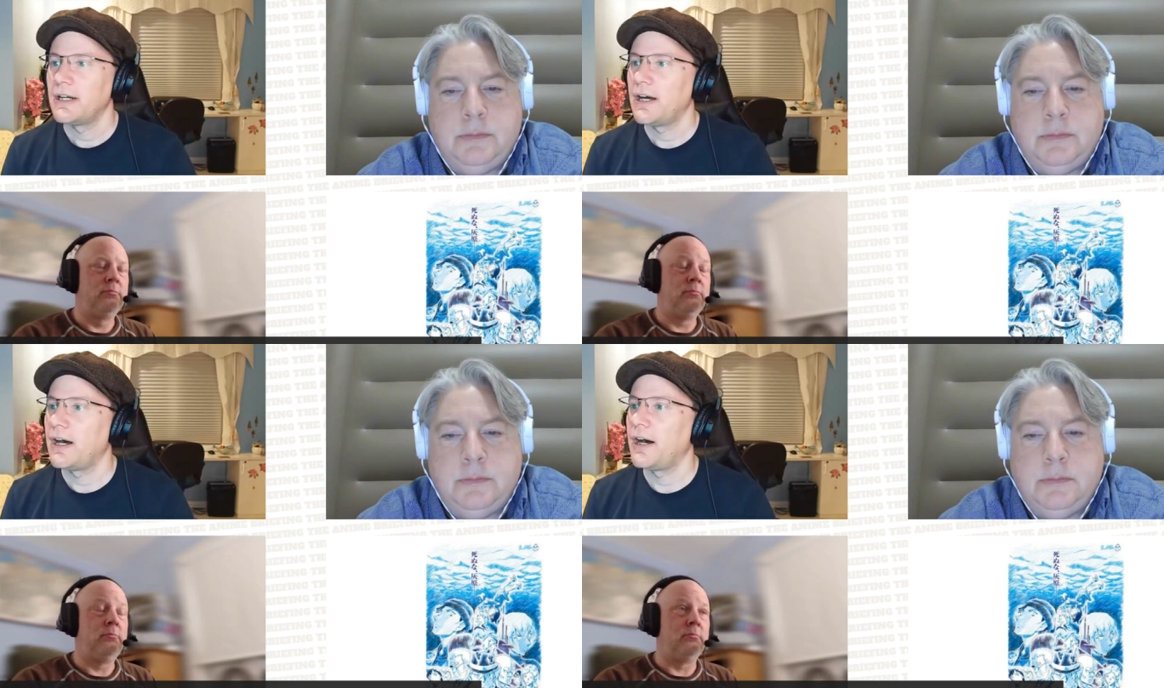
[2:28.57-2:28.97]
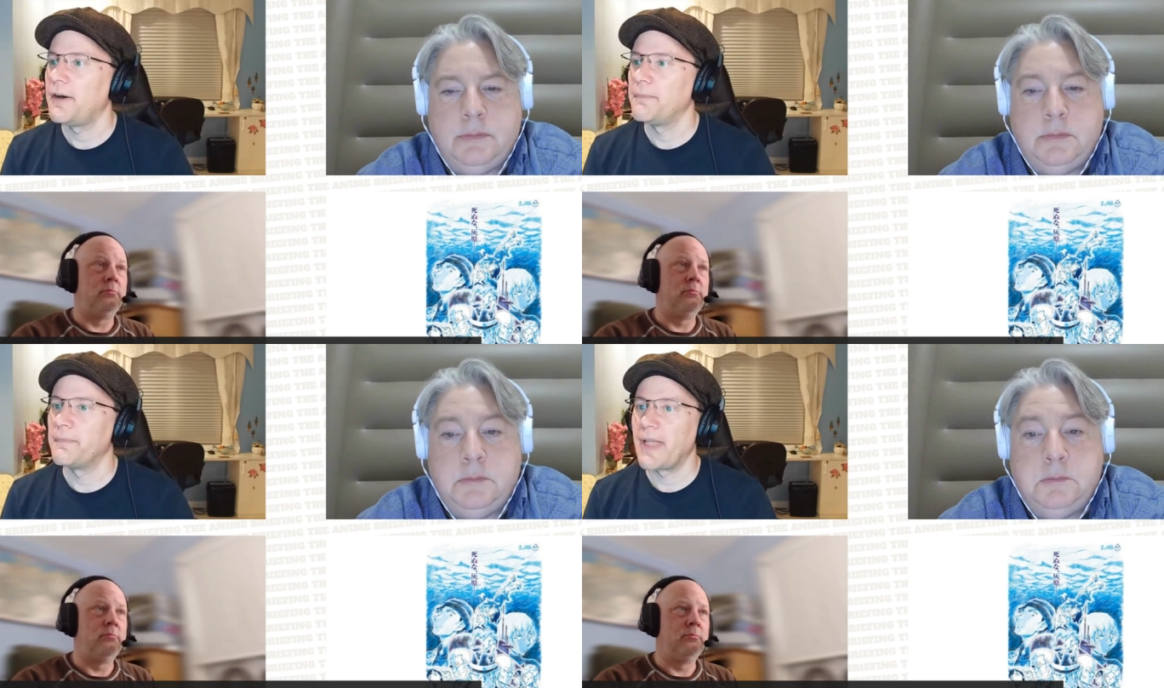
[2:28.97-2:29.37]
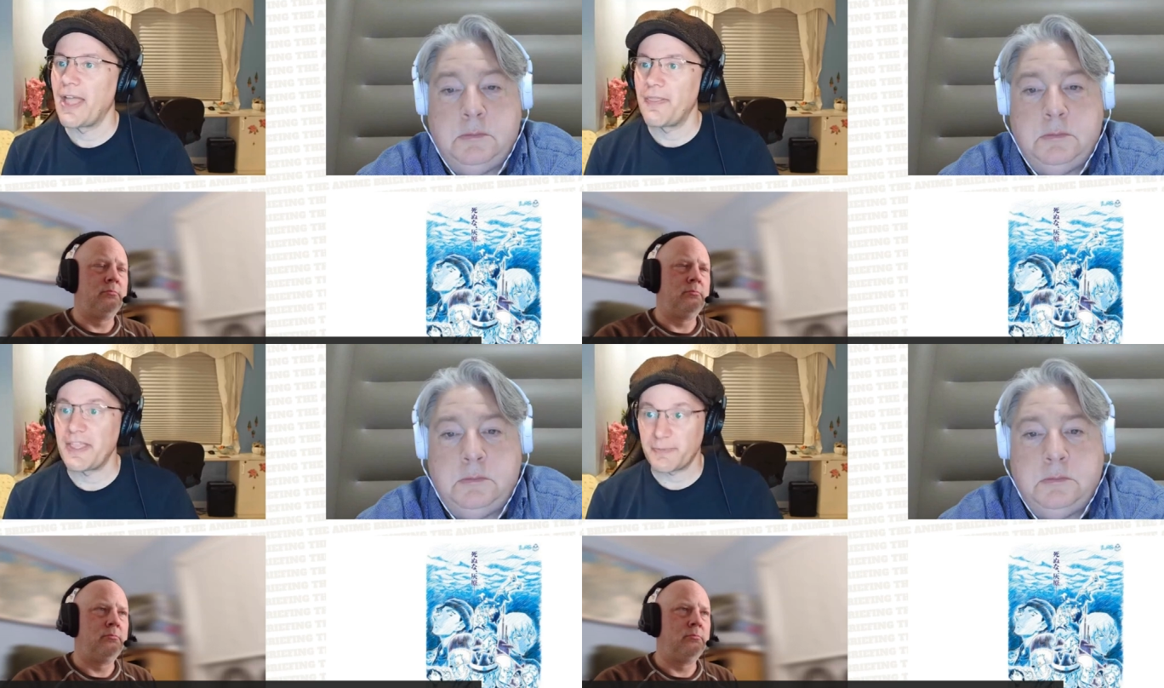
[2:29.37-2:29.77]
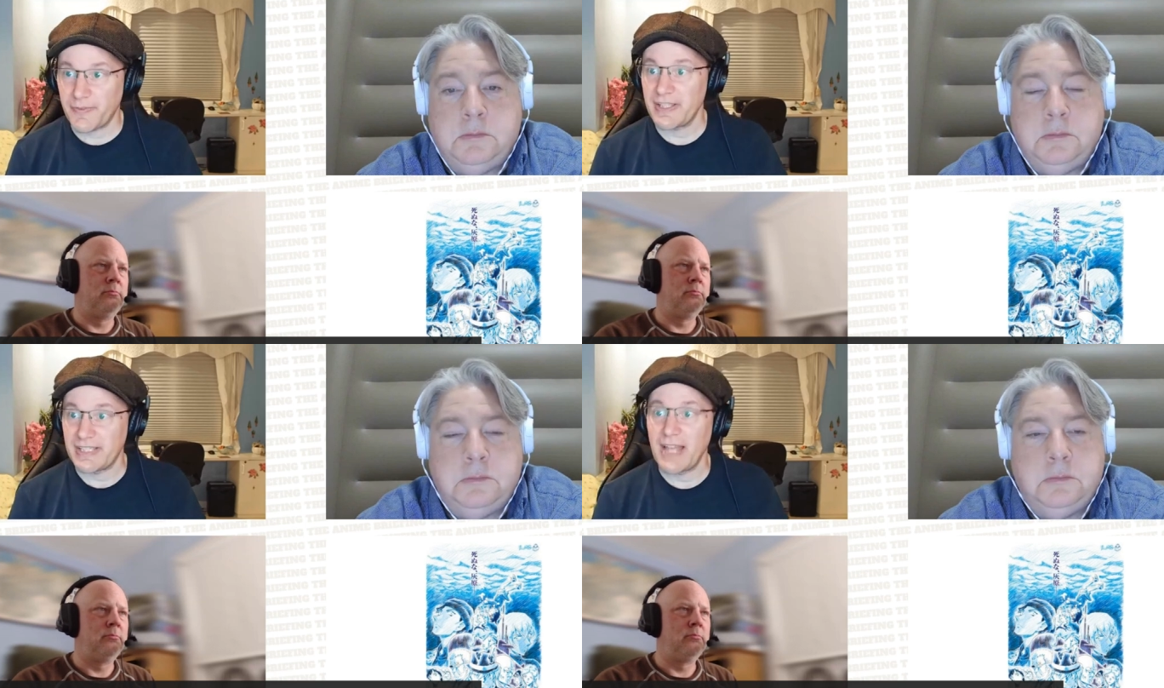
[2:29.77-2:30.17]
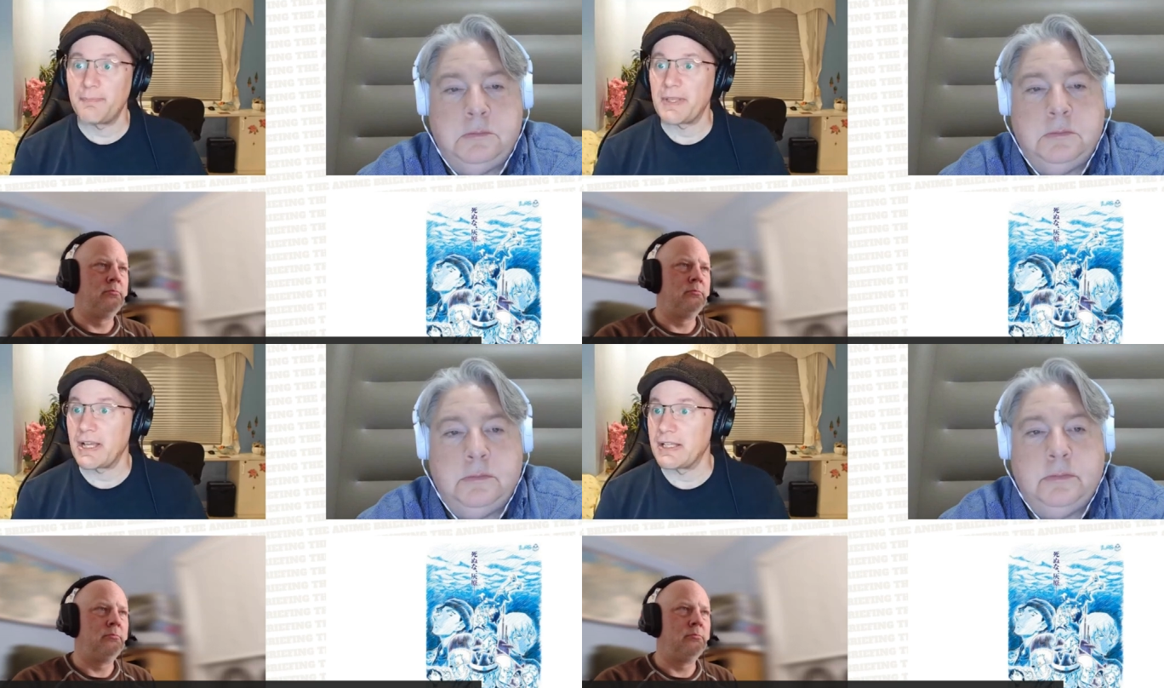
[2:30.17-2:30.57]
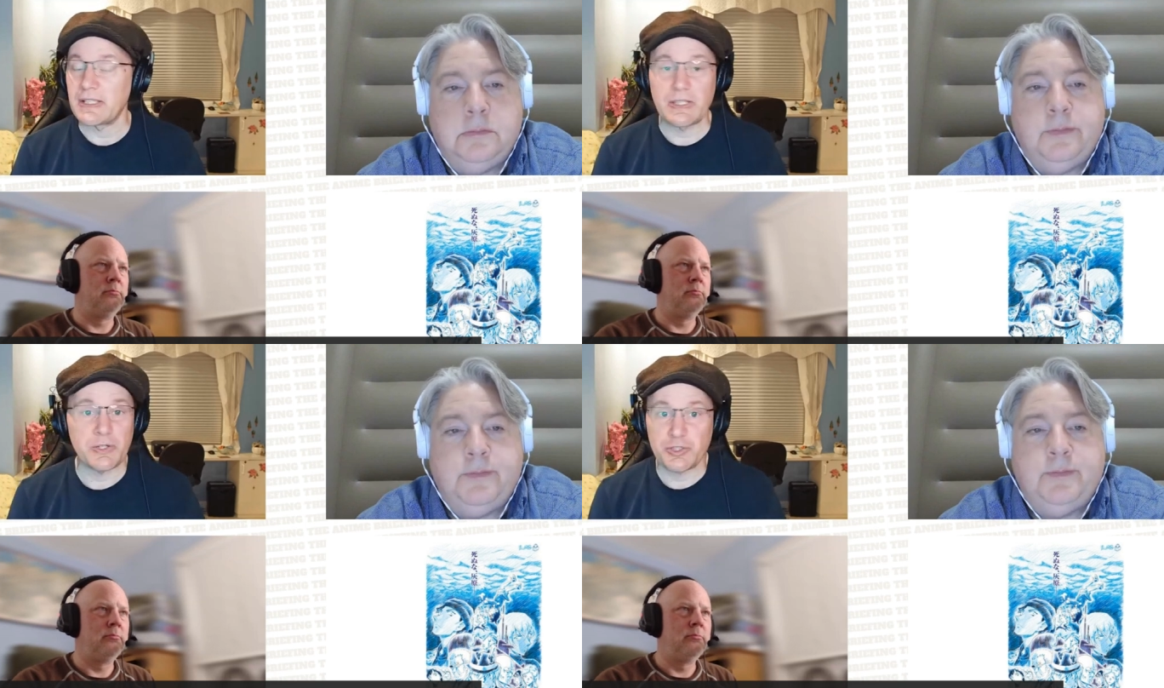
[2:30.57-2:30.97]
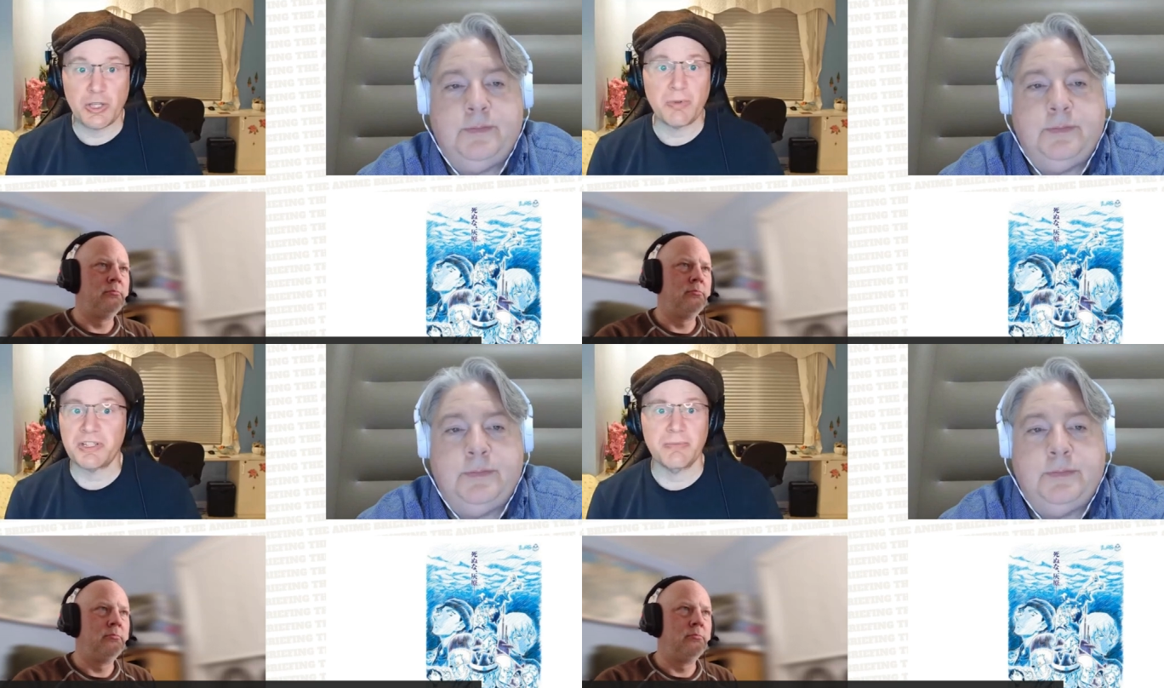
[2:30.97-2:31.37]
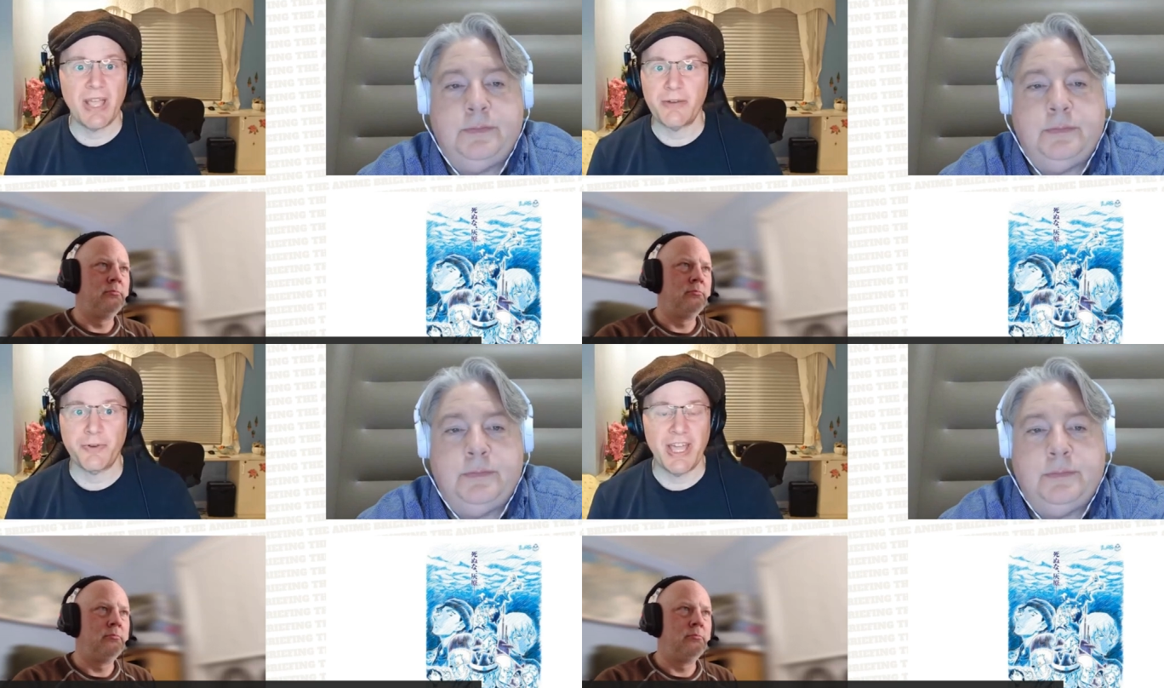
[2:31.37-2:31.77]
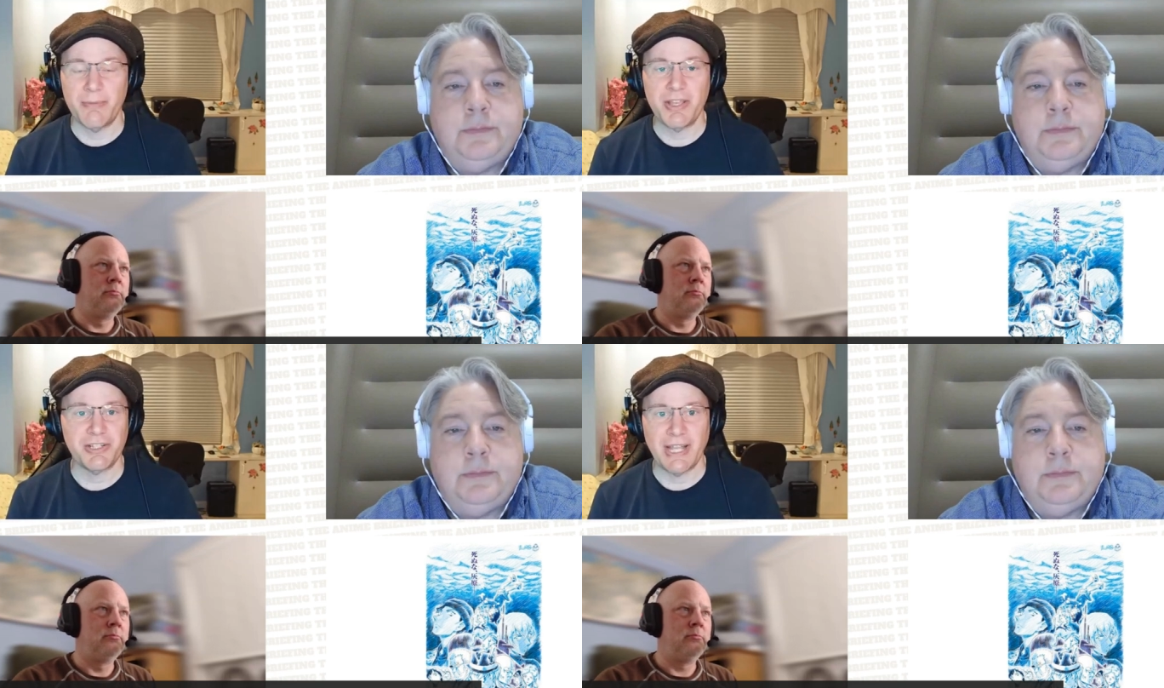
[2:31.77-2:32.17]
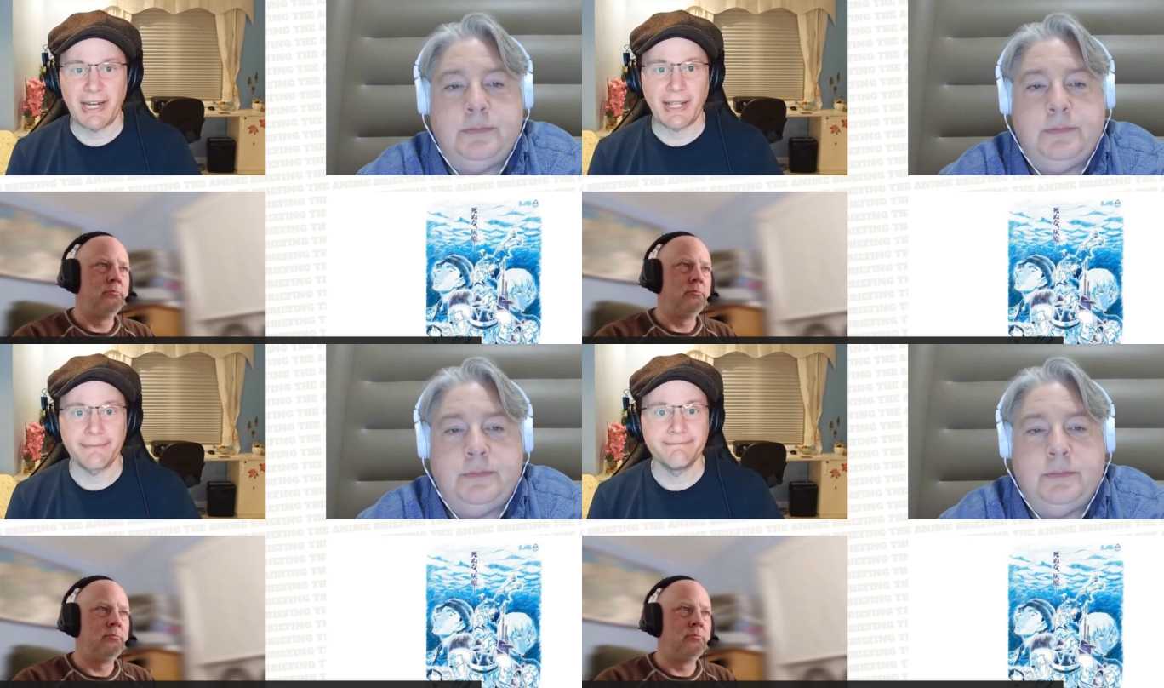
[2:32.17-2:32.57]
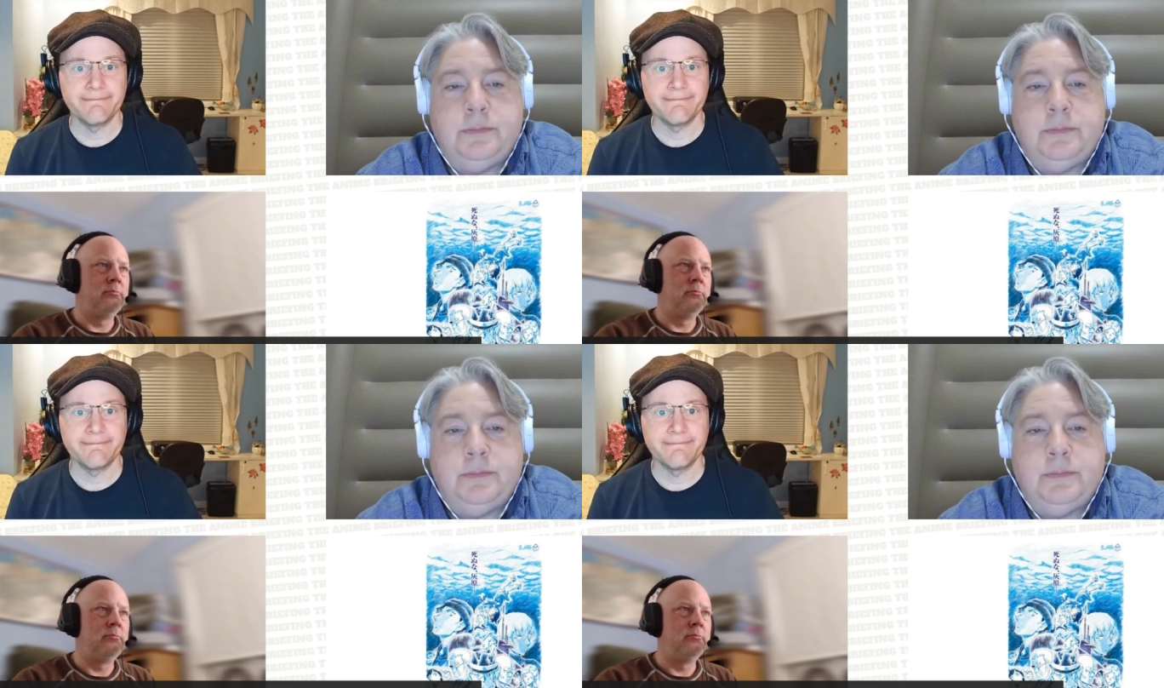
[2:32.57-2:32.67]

Speaker 1: Hmm. Um, and they specifically said because there's so much demand for animation editing.